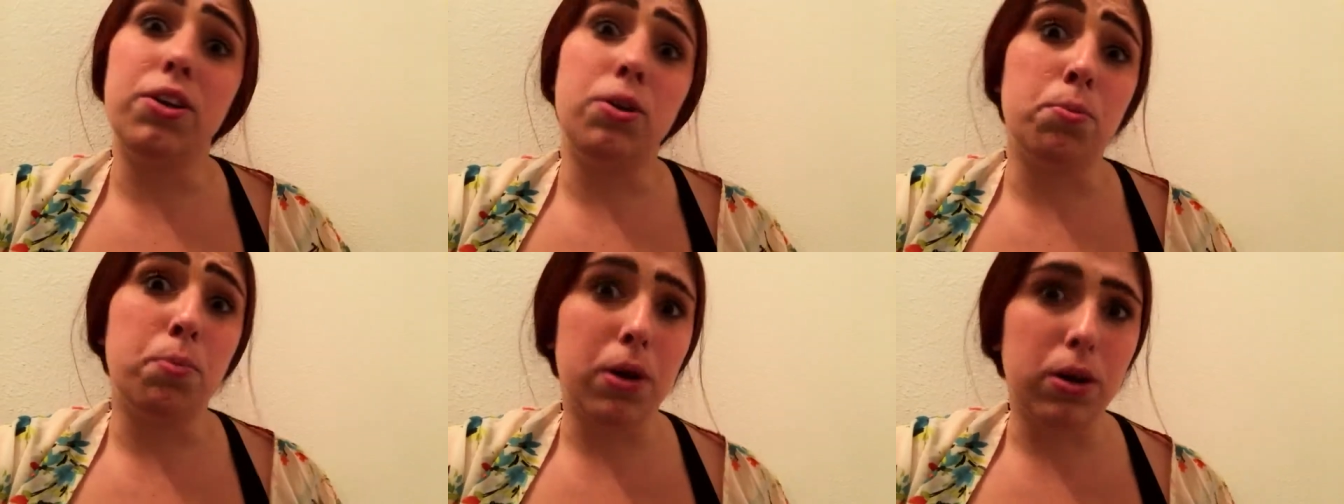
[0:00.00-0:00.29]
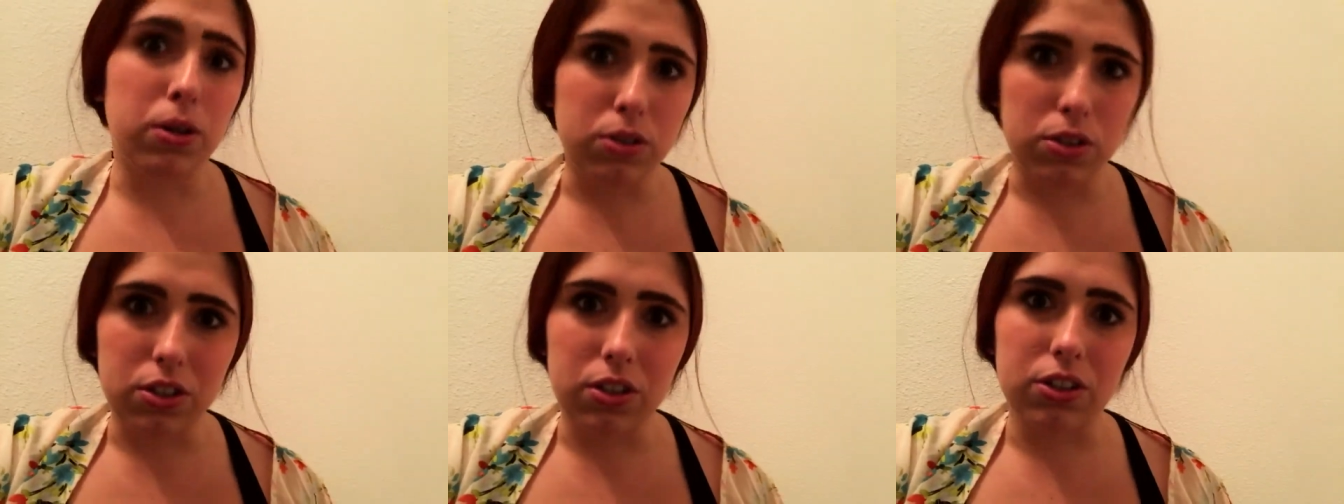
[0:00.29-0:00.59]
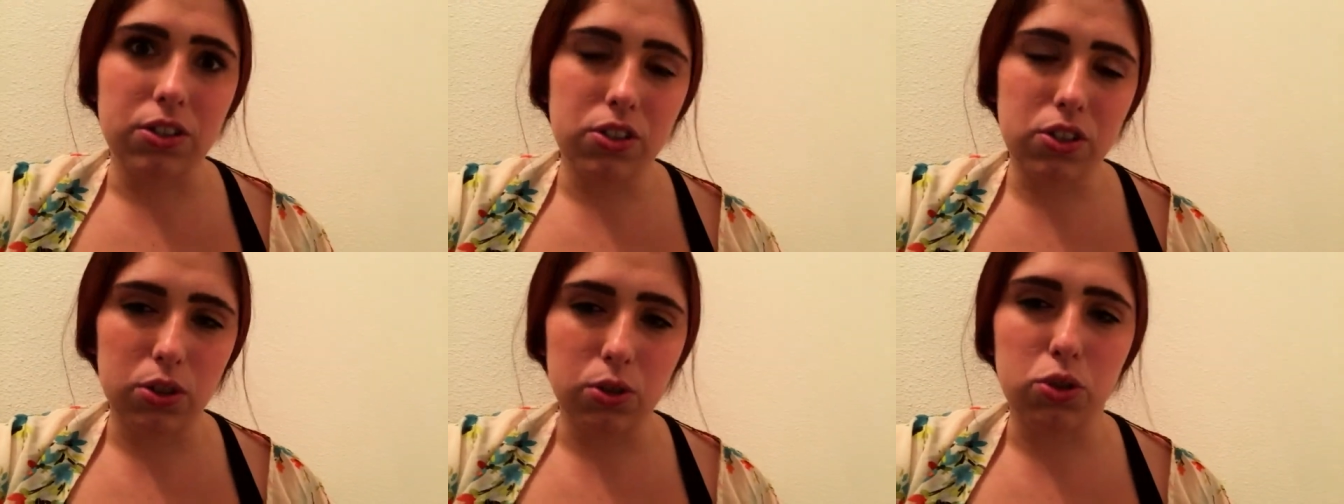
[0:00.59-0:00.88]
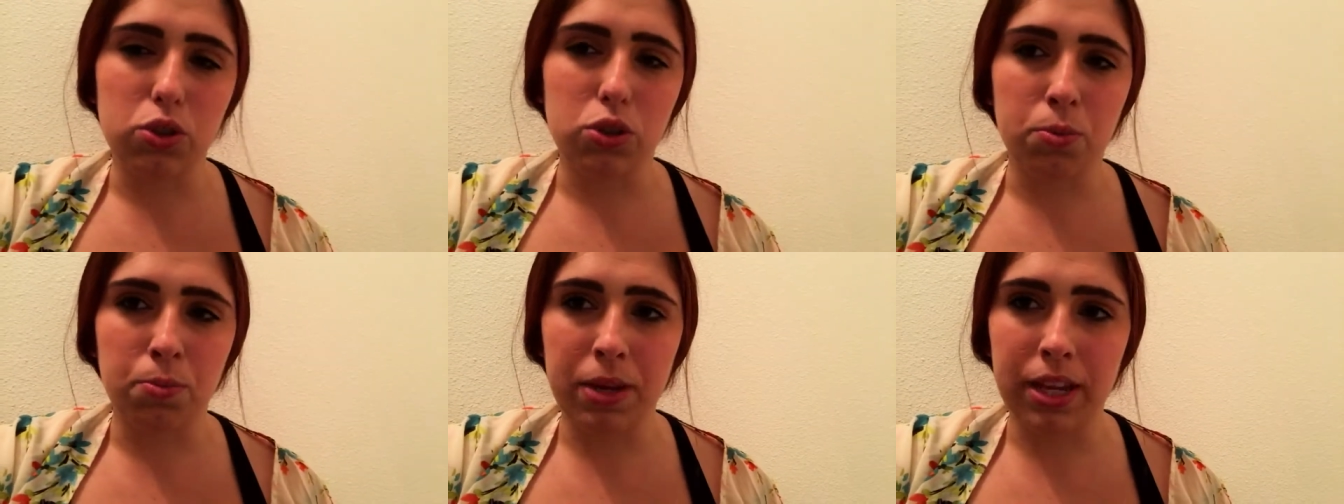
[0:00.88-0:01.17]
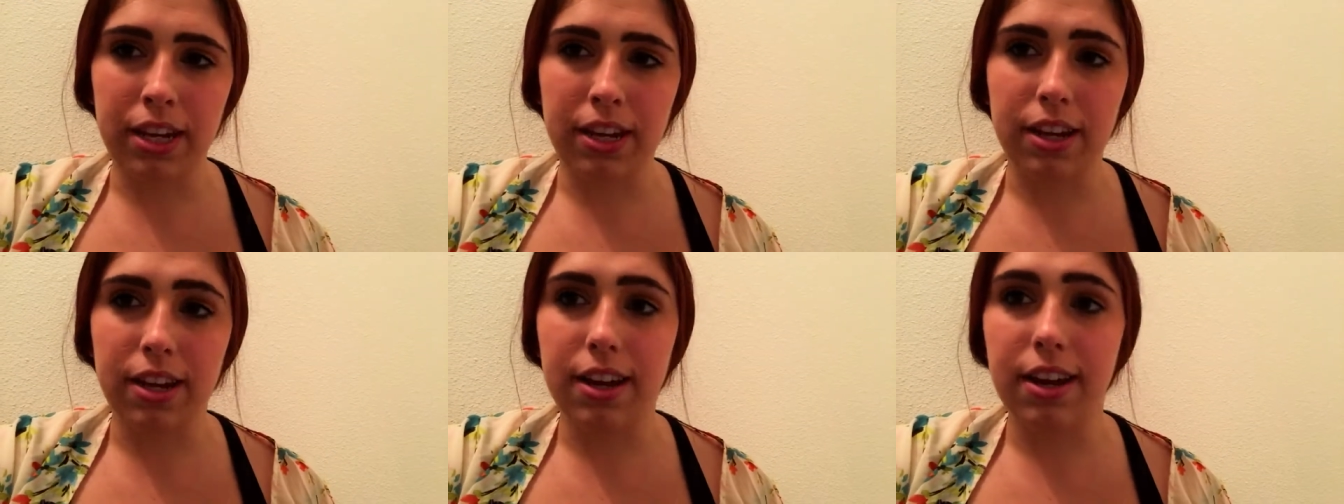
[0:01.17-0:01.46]
you post on social
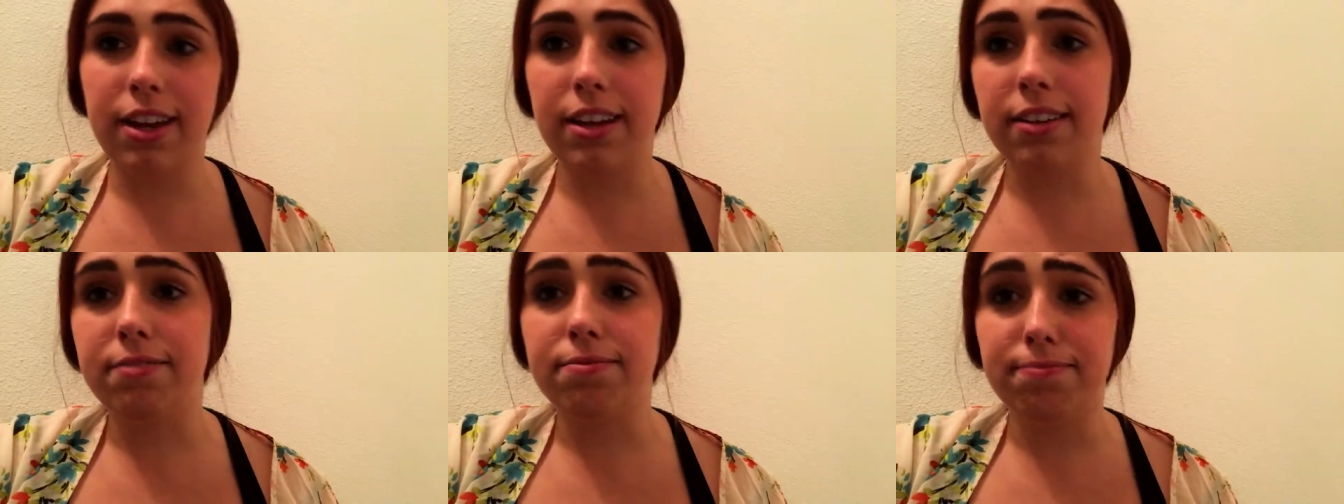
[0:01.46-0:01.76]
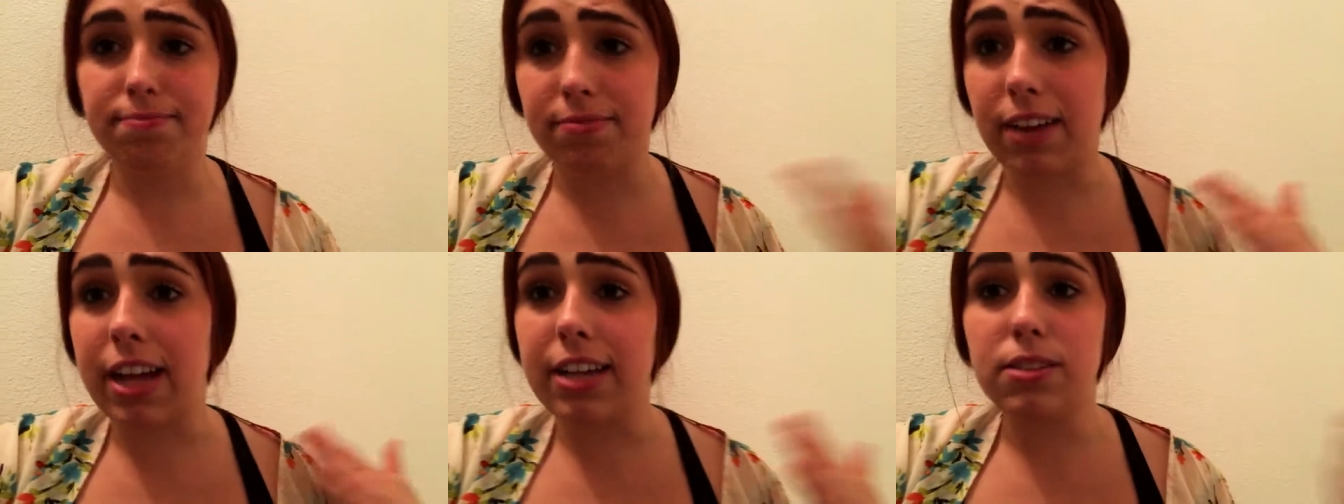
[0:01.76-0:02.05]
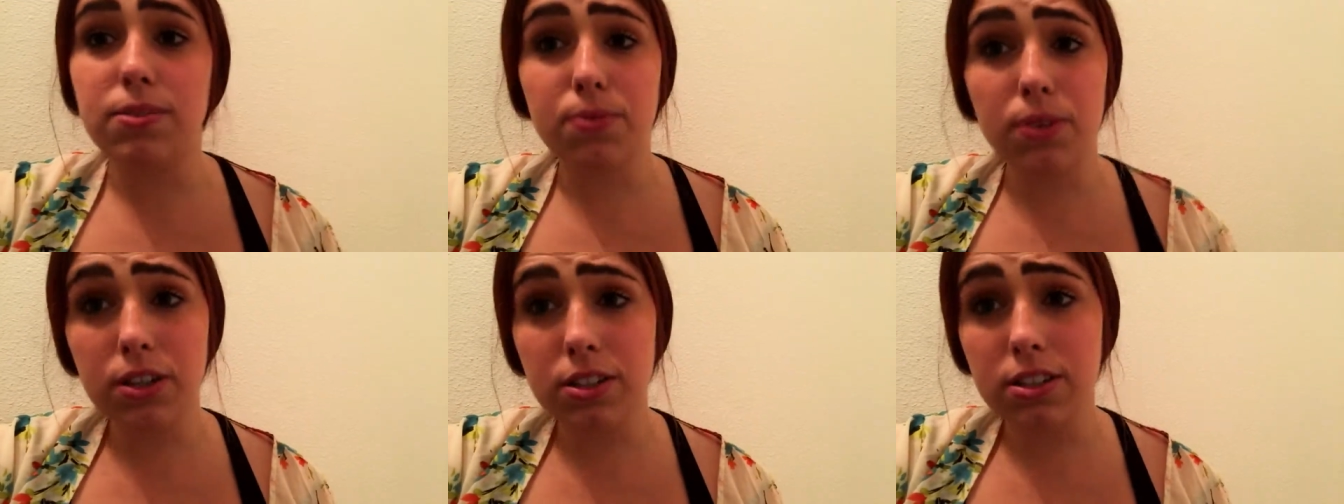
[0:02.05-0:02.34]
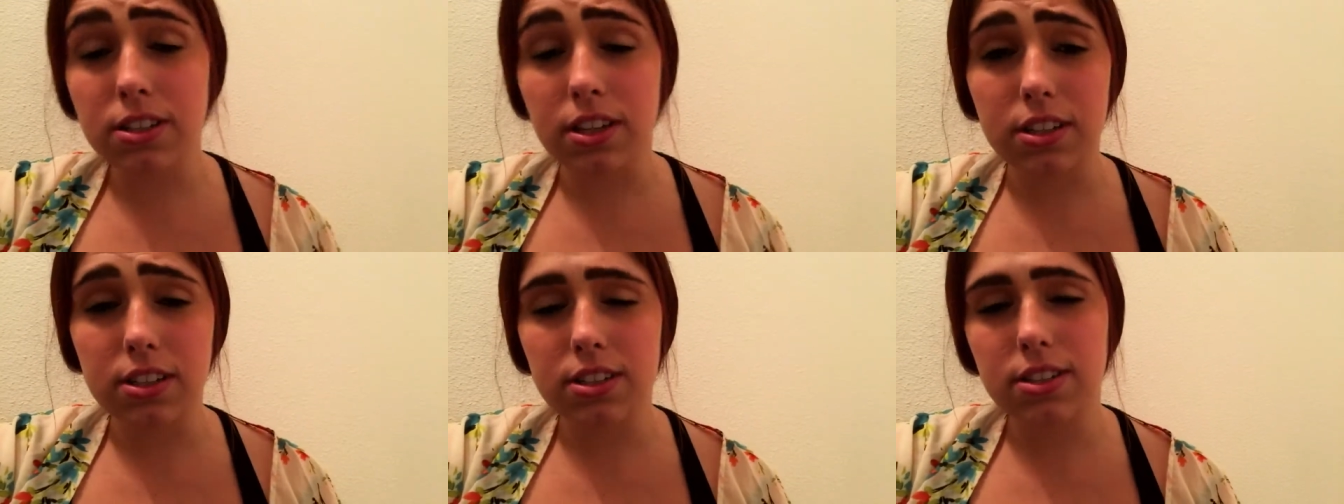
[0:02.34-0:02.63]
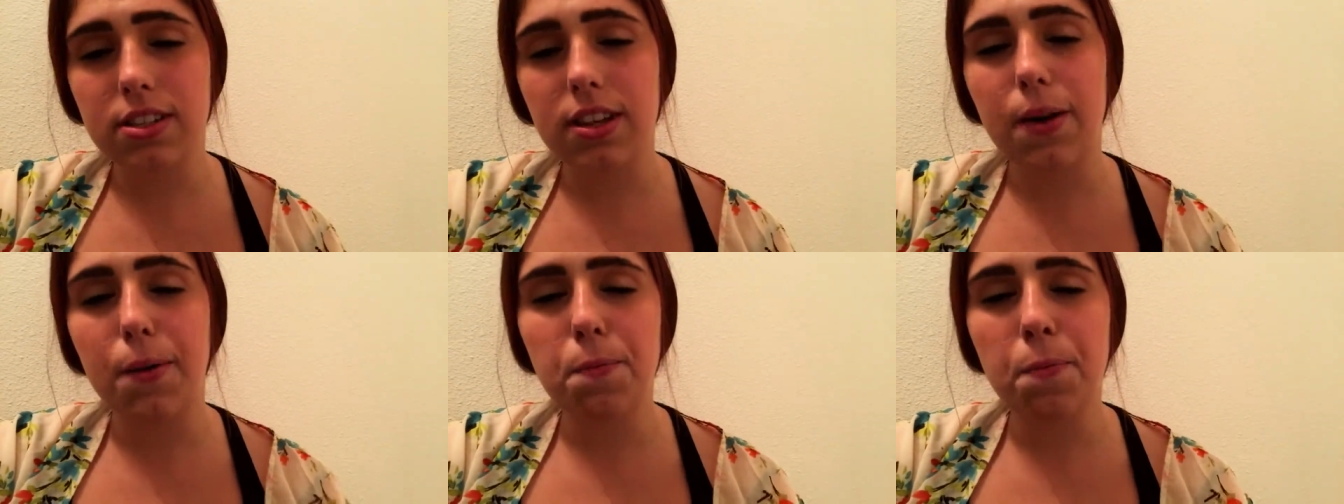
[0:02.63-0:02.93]
media and vice versa.
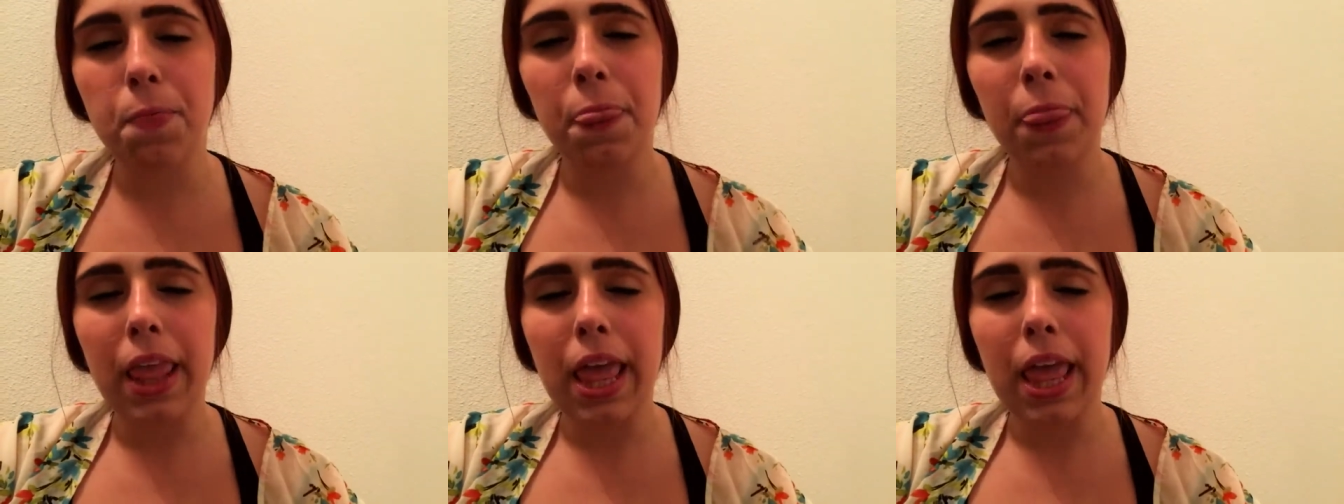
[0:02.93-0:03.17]
So.